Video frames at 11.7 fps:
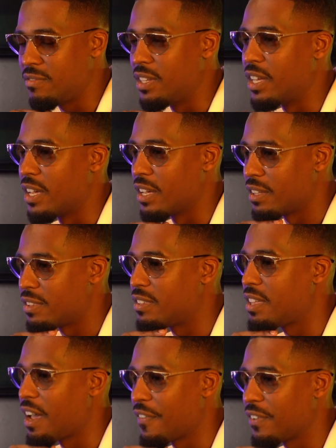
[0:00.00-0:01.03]
yeah,
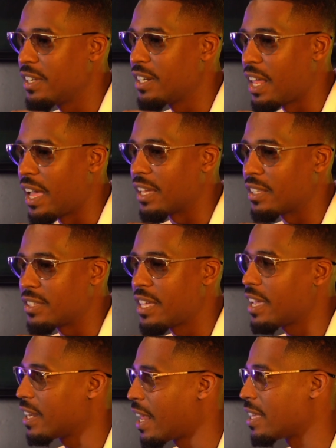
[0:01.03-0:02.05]
definitely like
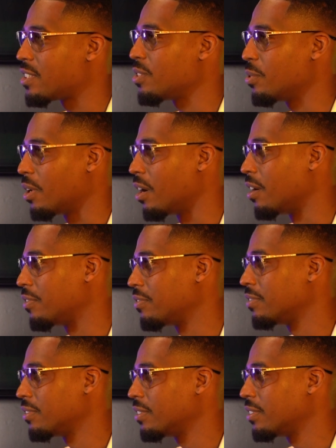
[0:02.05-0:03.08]
taking that suit off.